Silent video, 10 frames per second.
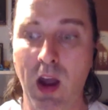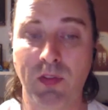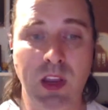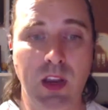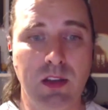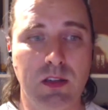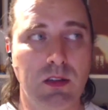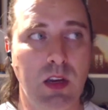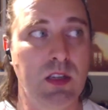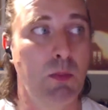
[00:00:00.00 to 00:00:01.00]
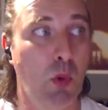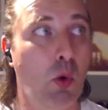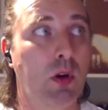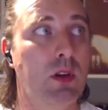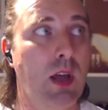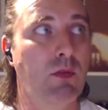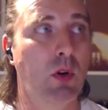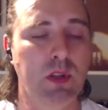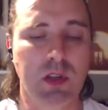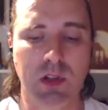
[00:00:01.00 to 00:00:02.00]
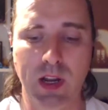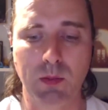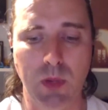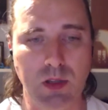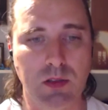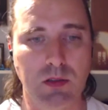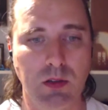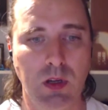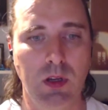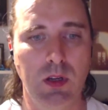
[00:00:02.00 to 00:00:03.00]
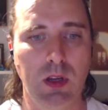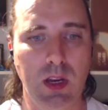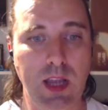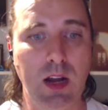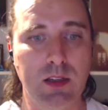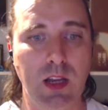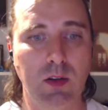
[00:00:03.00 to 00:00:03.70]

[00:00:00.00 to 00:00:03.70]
I think it's important that voices like Amit's is out